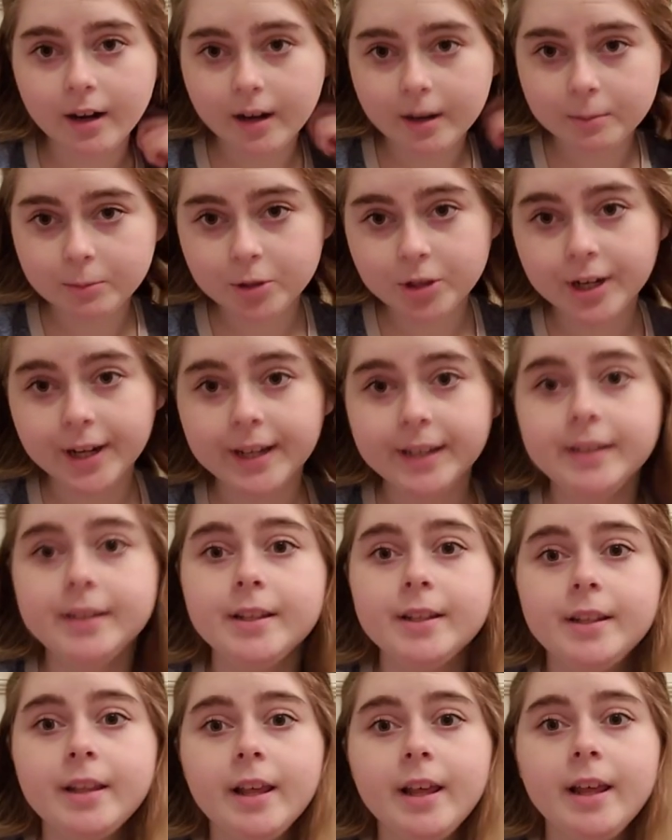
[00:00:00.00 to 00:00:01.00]
I'm trying
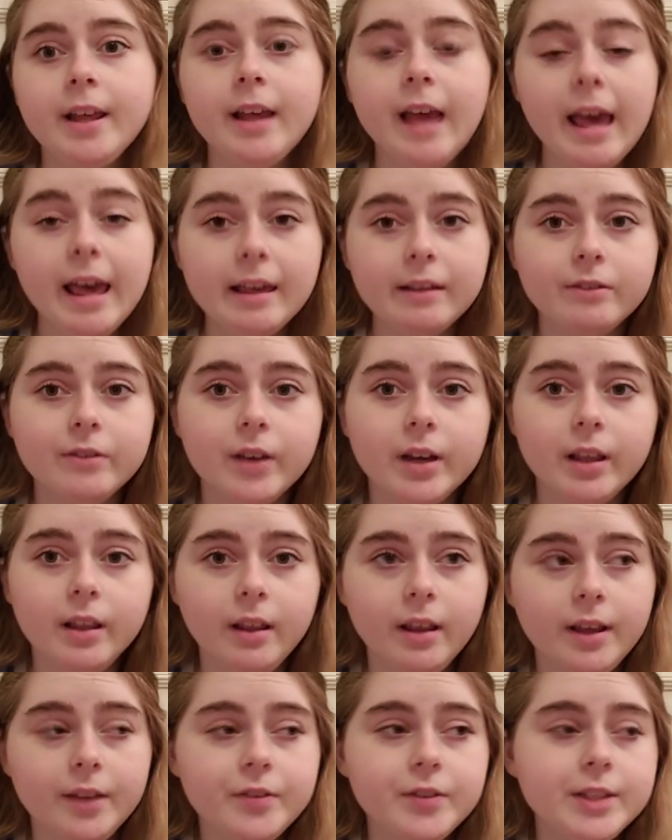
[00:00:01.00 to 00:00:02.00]
to think if I've
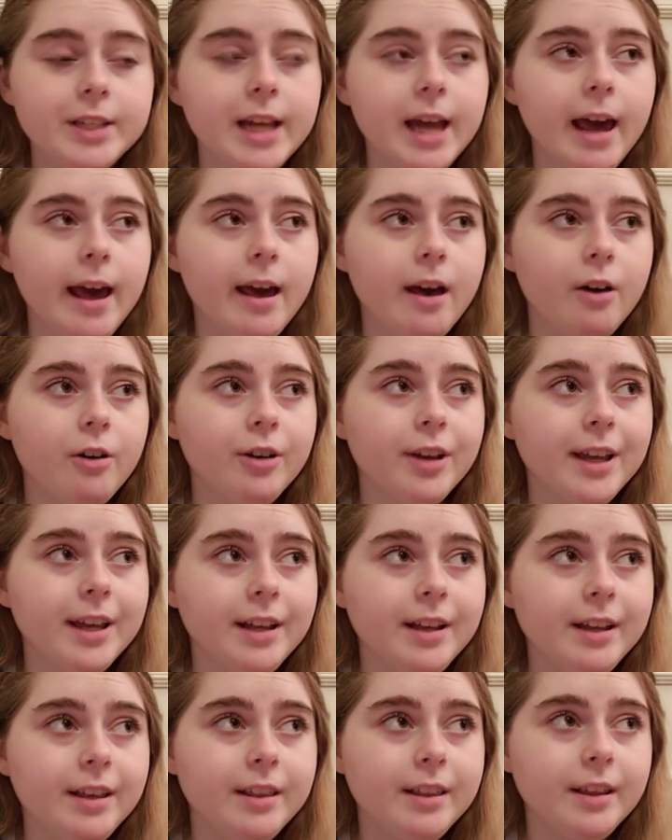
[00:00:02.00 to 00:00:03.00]
left out
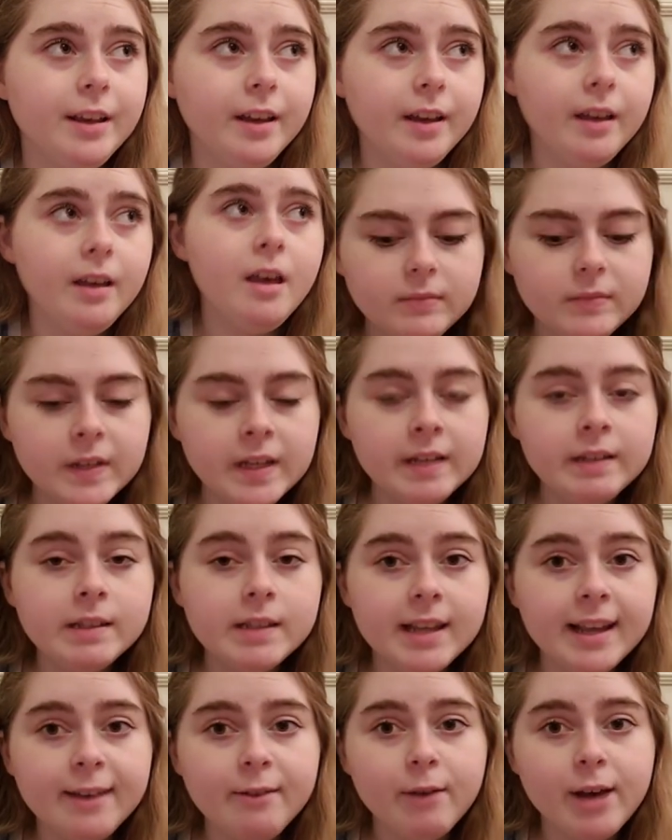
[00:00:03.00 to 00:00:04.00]
anything.
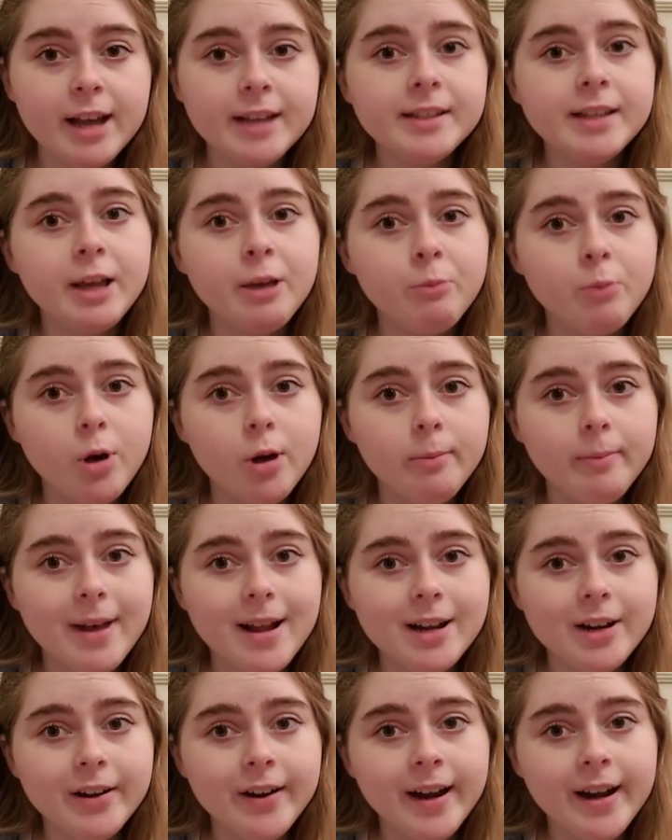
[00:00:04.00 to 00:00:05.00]
Sick-wise, I'm all
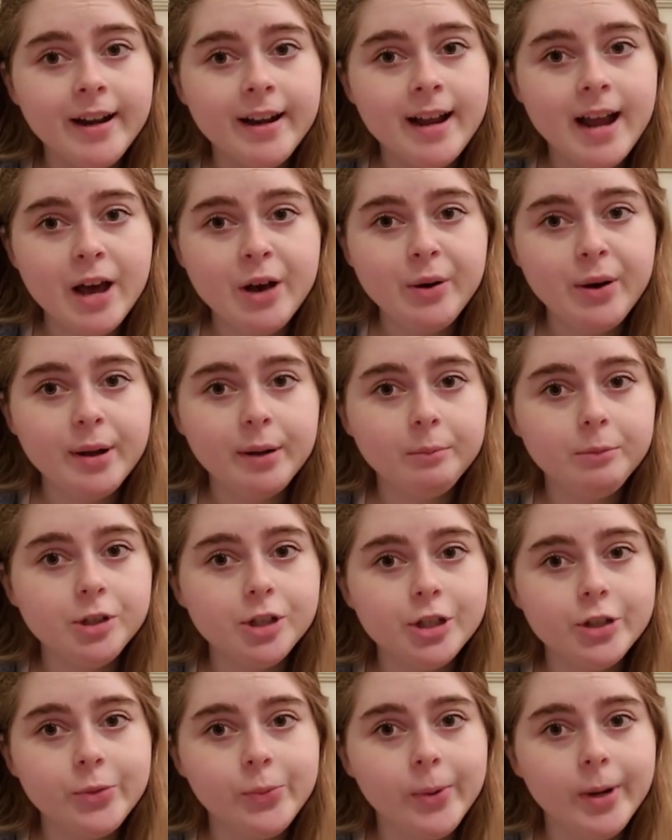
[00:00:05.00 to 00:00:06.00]
better, and now I'm
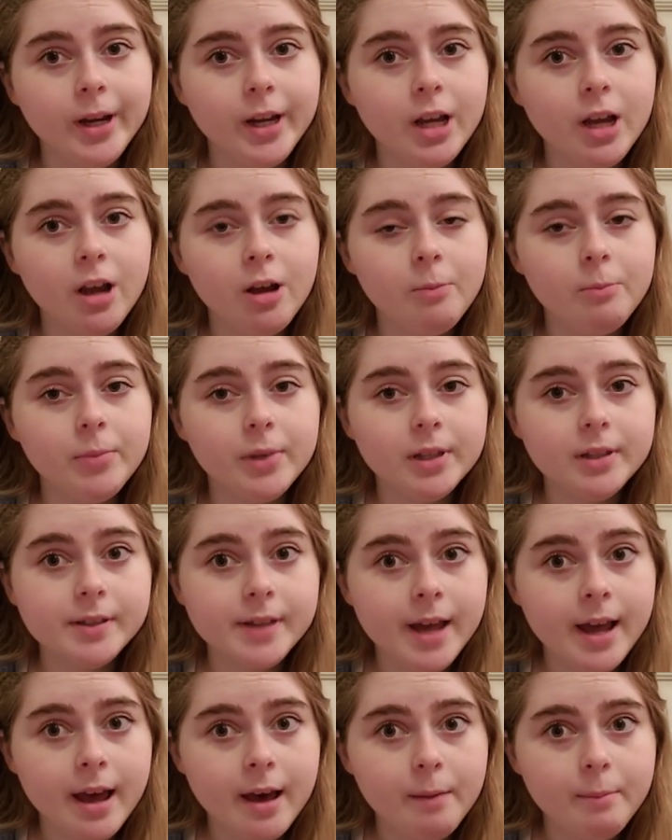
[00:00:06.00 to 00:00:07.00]
just working on
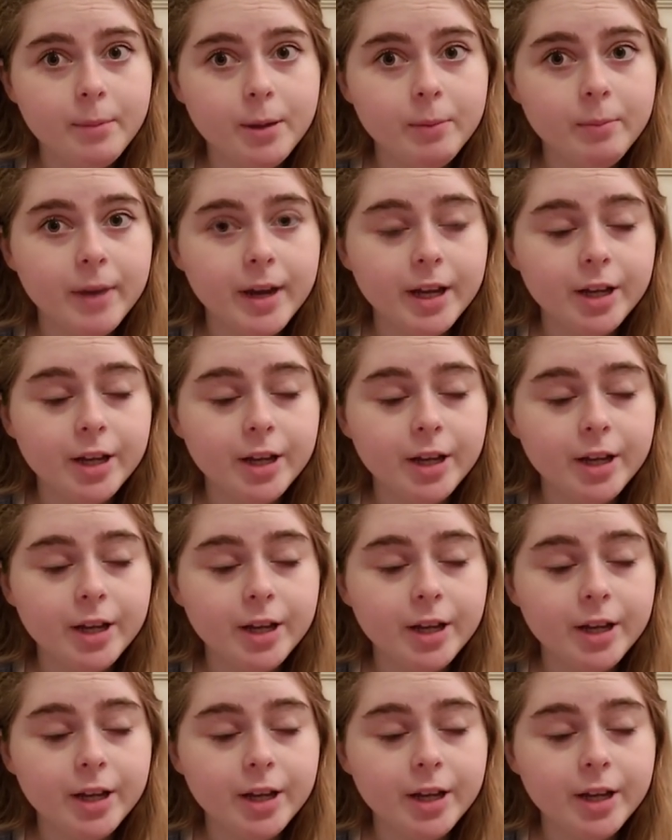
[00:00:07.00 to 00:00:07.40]
building up my